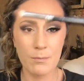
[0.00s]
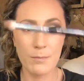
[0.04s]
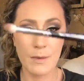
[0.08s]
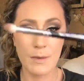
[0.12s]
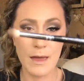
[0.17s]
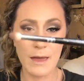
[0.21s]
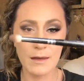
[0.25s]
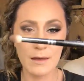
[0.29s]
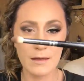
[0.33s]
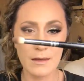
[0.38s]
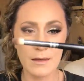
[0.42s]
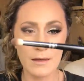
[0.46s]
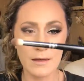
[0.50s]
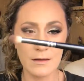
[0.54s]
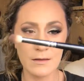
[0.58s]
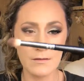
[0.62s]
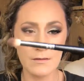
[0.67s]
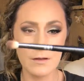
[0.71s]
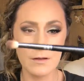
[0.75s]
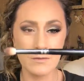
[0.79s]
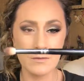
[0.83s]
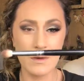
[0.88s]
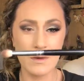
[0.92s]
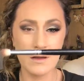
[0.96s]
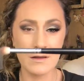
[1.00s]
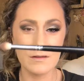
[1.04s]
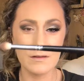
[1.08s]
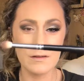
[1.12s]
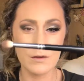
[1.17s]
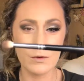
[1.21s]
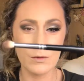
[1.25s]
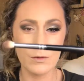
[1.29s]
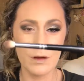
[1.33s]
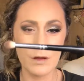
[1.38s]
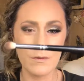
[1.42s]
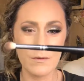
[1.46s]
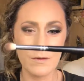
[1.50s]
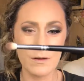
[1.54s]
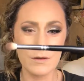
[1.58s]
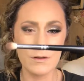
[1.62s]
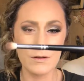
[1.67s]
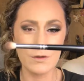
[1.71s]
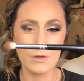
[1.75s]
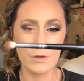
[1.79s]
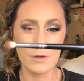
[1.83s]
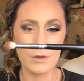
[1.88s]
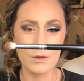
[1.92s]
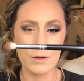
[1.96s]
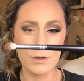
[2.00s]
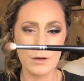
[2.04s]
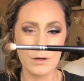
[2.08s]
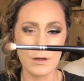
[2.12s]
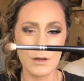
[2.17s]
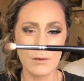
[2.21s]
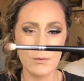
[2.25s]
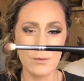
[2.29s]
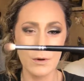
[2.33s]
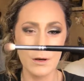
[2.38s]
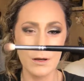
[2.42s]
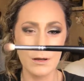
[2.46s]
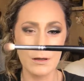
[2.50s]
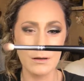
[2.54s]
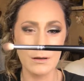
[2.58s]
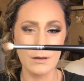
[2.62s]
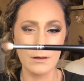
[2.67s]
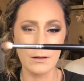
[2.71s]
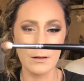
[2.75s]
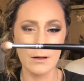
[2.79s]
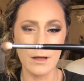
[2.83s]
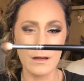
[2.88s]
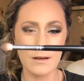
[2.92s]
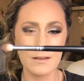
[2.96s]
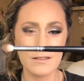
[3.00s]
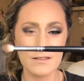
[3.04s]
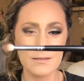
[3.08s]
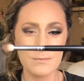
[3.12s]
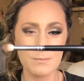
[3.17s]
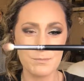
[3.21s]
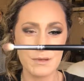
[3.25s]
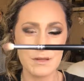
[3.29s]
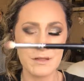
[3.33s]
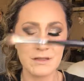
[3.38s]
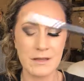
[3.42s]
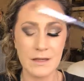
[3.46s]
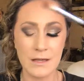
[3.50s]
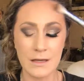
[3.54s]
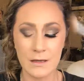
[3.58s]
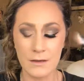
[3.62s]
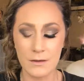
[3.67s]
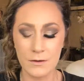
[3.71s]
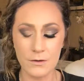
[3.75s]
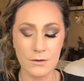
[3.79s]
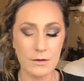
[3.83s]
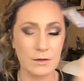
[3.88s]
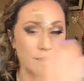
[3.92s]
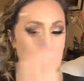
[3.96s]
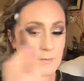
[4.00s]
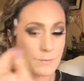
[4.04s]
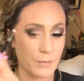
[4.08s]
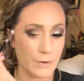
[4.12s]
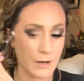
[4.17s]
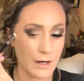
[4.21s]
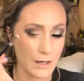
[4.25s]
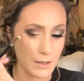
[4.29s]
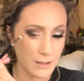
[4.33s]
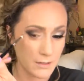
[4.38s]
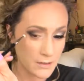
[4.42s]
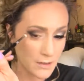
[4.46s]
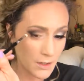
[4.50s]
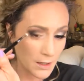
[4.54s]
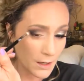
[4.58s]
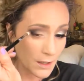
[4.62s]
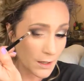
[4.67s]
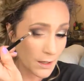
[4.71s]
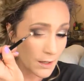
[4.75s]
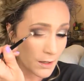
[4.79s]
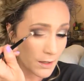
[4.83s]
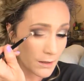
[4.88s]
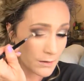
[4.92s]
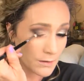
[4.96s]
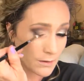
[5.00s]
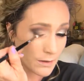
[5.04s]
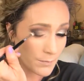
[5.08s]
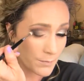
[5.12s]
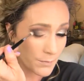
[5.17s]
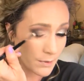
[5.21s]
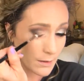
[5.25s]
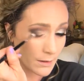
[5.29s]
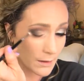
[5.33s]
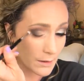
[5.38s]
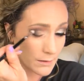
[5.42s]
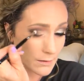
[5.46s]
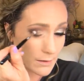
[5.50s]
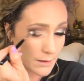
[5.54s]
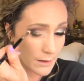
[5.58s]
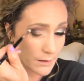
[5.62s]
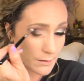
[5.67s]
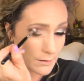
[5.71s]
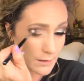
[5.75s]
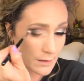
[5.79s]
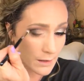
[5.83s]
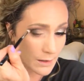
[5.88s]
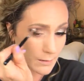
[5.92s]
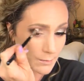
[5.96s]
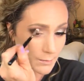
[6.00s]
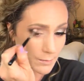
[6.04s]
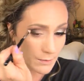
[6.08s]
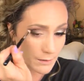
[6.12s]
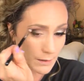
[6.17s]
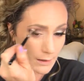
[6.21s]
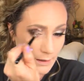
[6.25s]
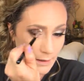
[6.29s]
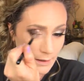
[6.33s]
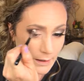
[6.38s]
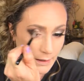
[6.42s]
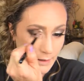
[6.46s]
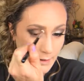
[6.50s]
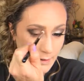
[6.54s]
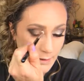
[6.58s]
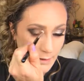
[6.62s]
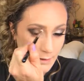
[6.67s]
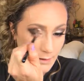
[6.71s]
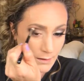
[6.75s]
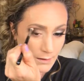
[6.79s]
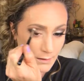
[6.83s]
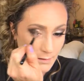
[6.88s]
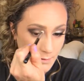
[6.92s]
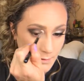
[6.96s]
Back into my Zoeva 231 Luxe Petite Crease Brush to blend out that black.